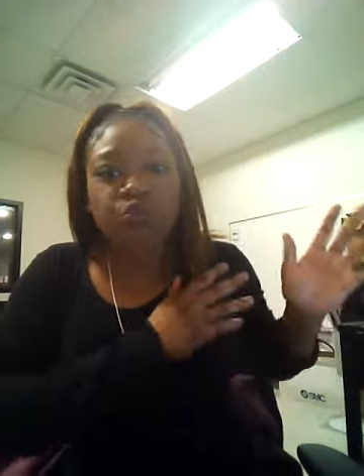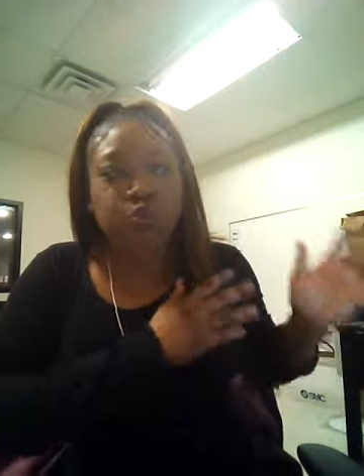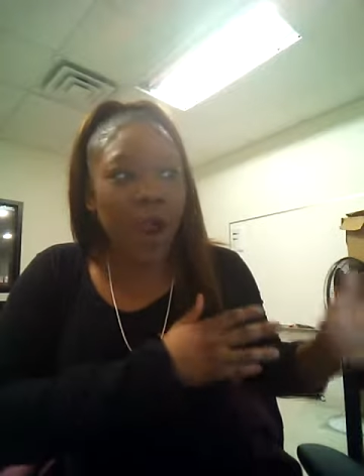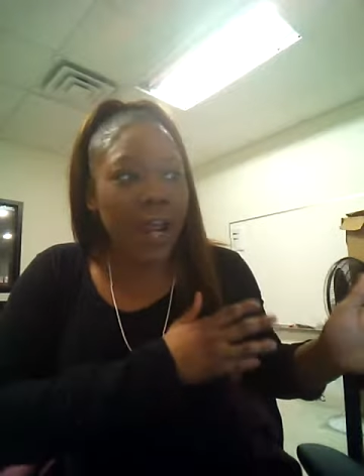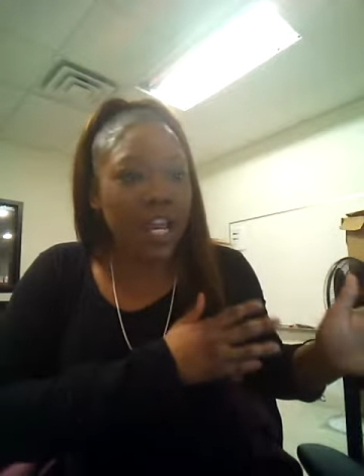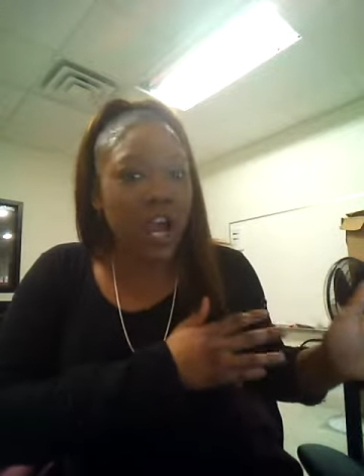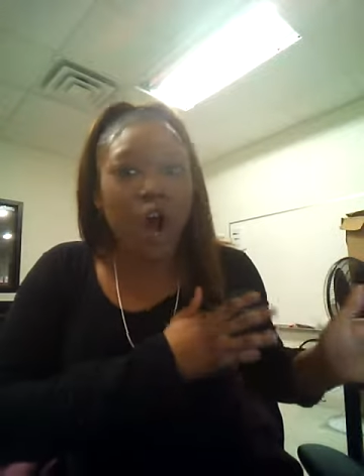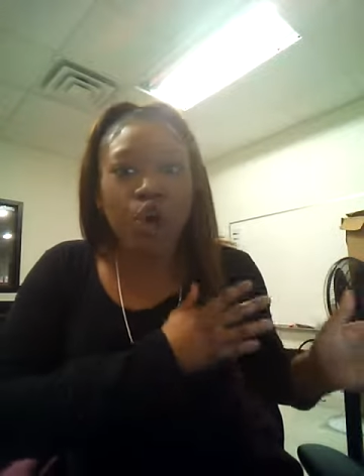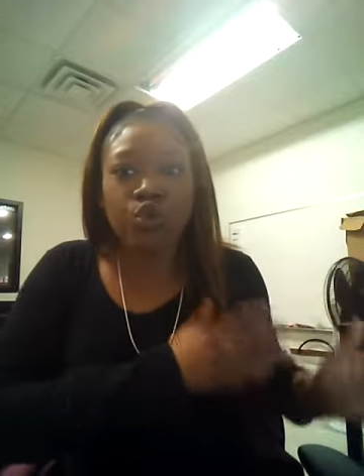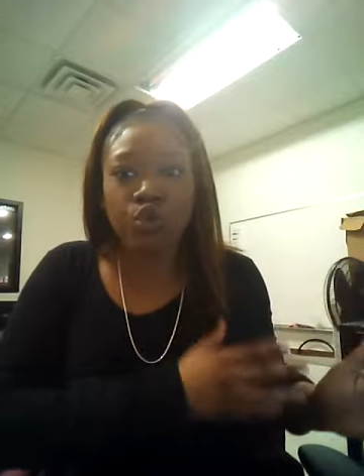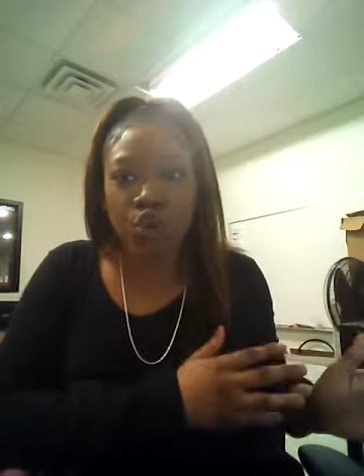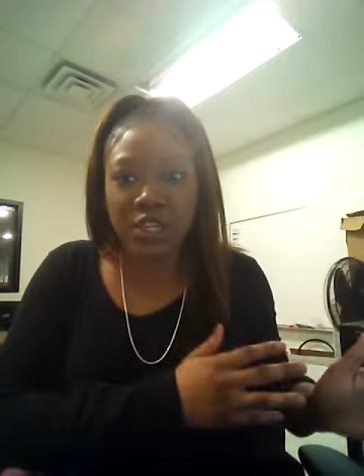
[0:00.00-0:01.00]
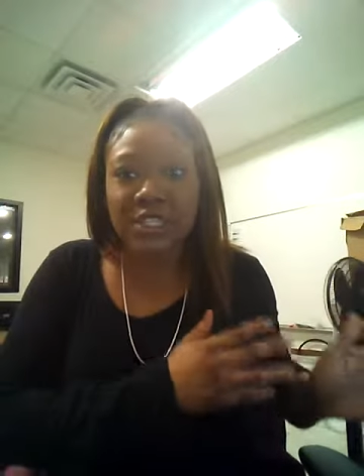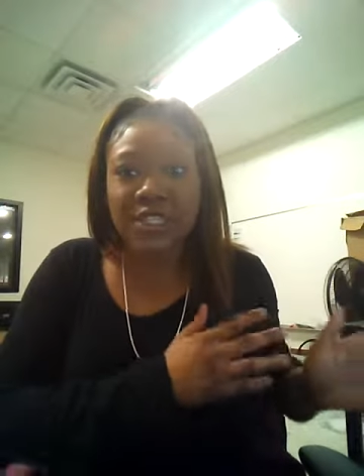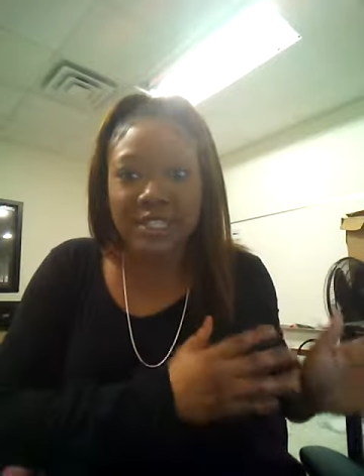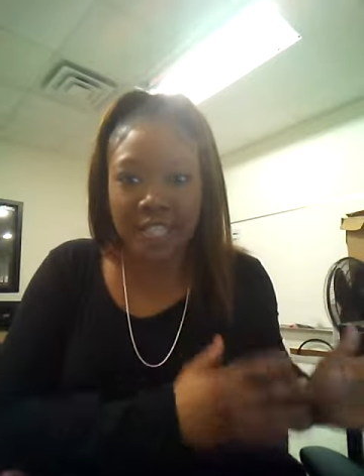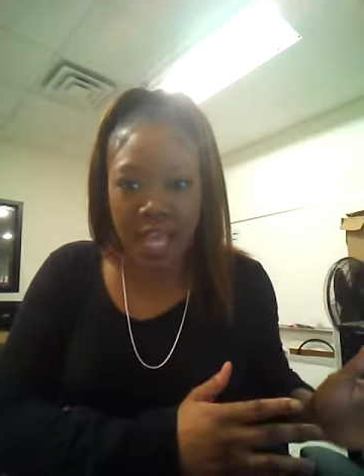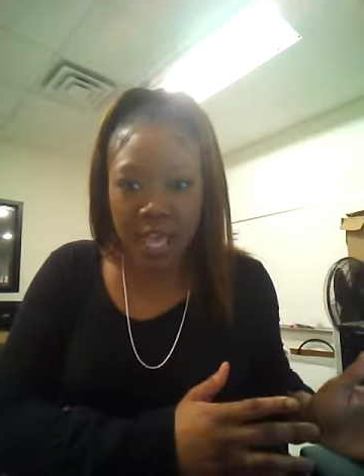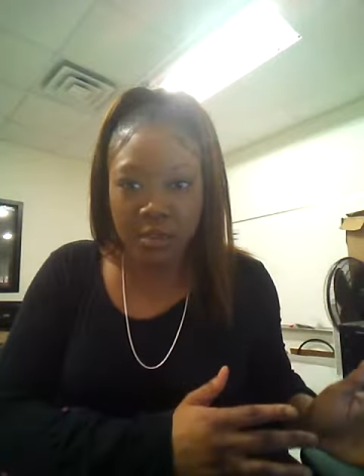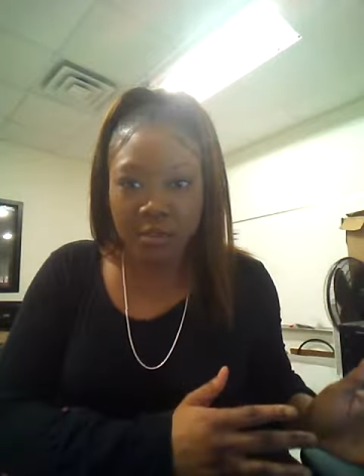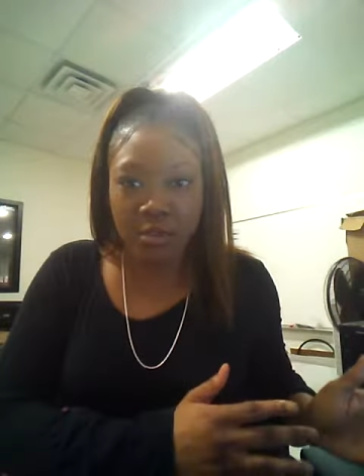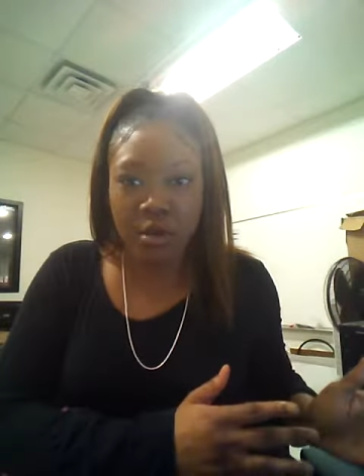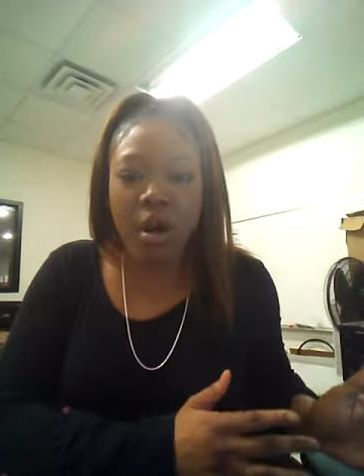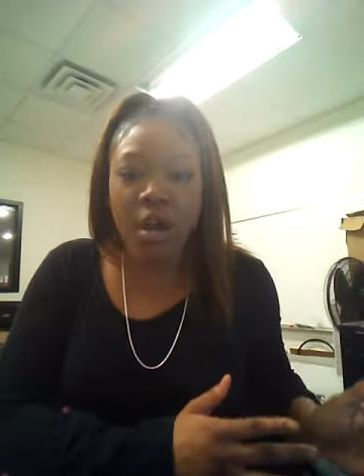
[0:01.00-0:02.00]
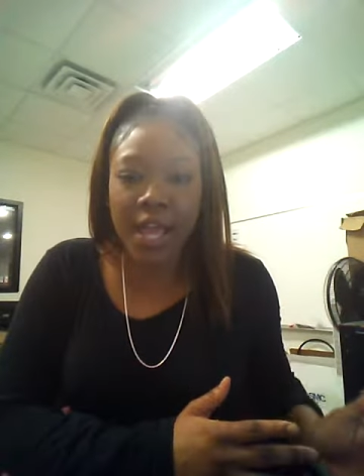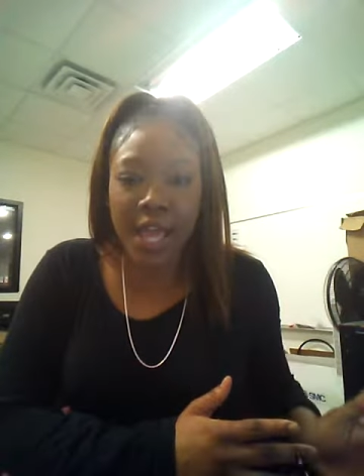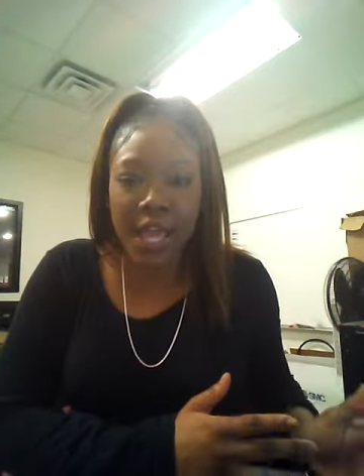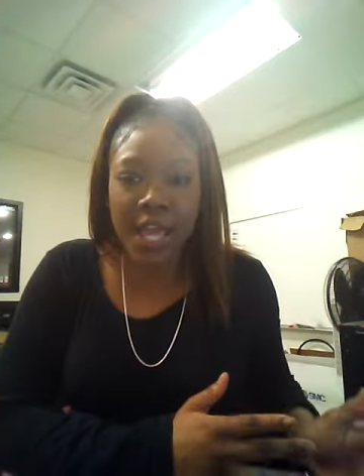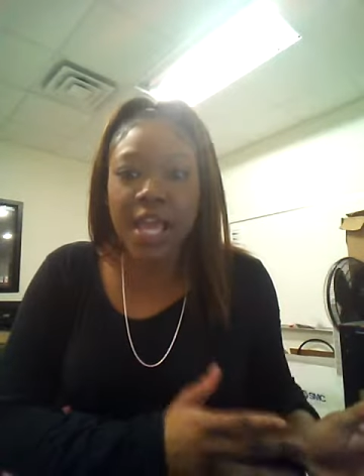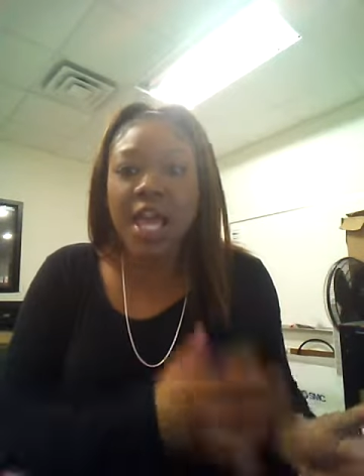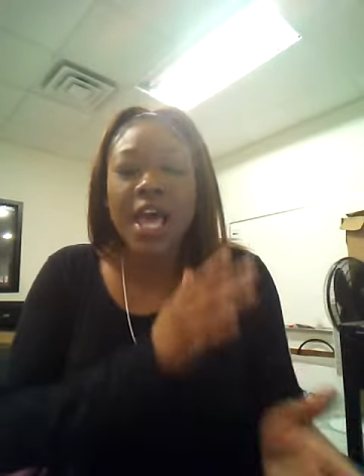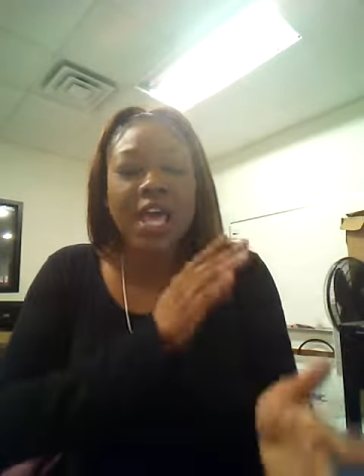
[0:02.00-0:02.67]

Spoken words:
right across the table, okay?